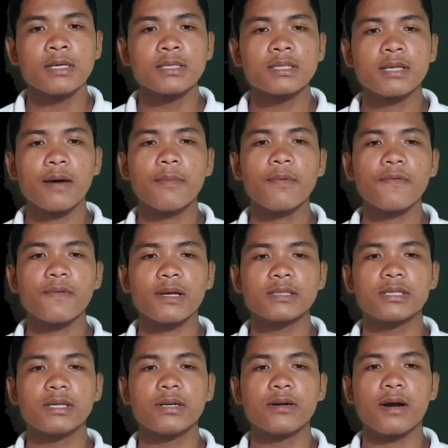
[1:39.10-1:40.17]
Some of the
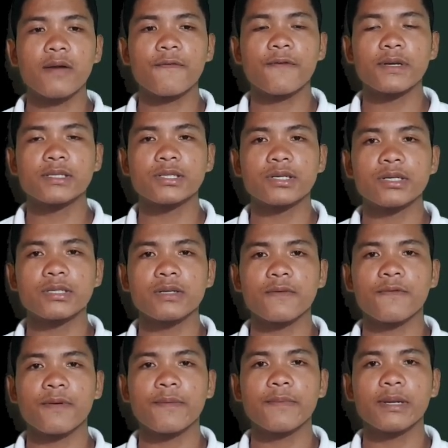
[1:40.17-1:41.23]
general features
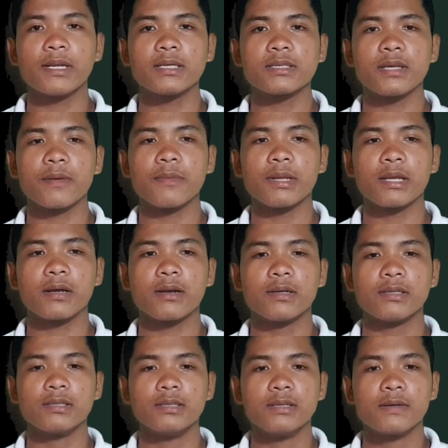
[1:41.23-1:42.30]
of feminism
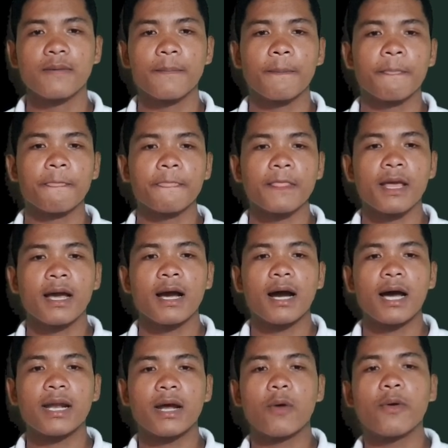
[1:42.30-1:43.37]
include
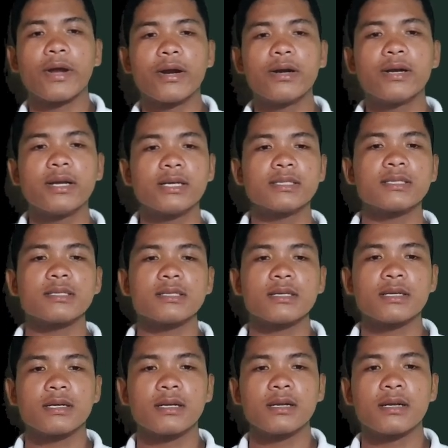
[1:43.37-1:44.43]
an awareness
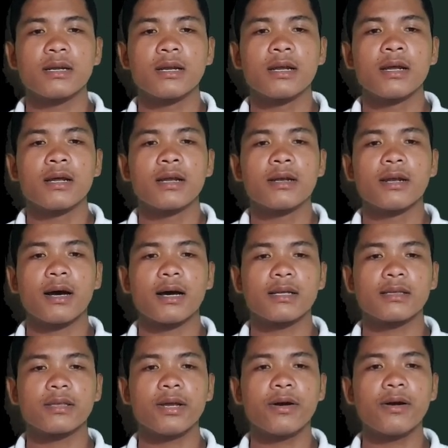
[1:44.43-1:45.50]
that
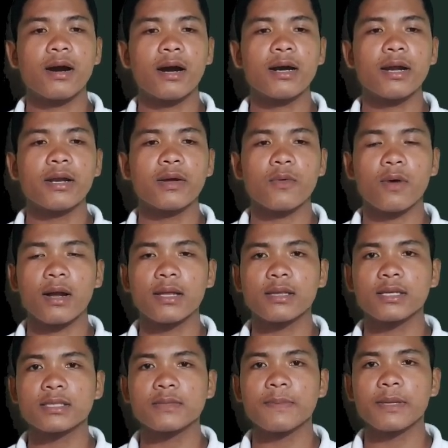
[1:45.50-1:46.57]
there are
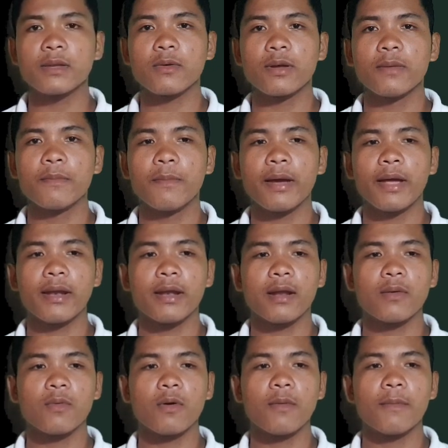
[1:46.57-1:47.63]
inequalities between men
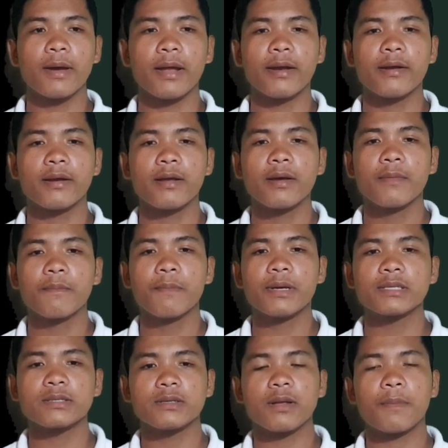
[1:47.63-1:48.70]
and women
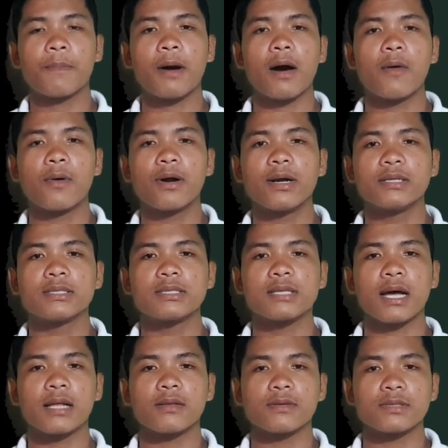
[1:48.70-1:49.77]
based on the power and
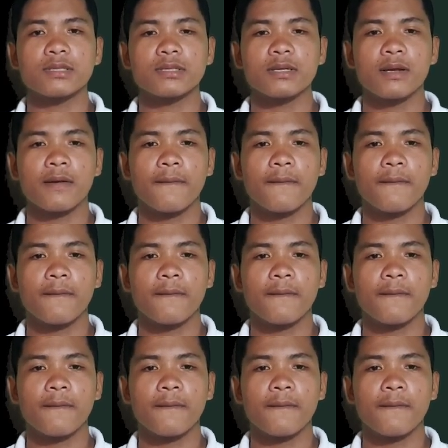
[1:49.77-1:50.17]
status.